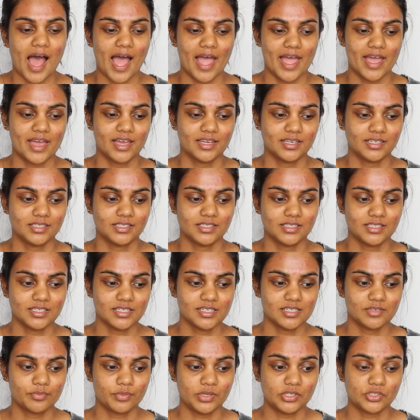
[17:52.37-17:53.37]

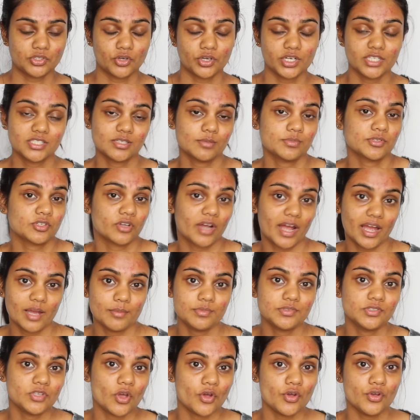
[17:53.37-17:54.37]
And be sure to
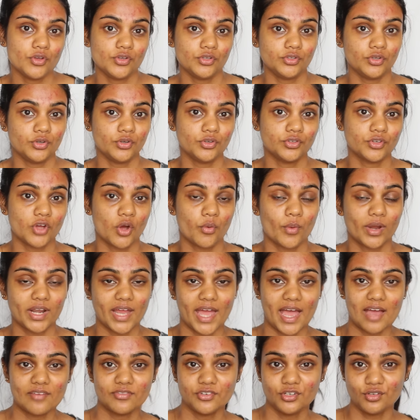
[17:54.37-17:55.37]
subscribe so you know when
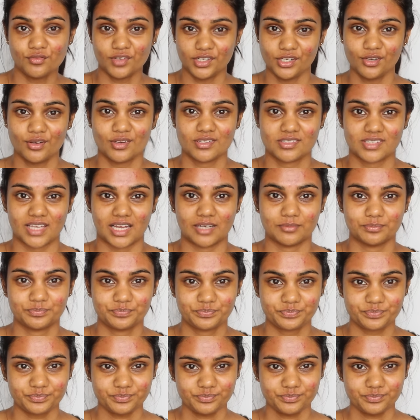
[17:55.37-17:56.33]
I have new videos up.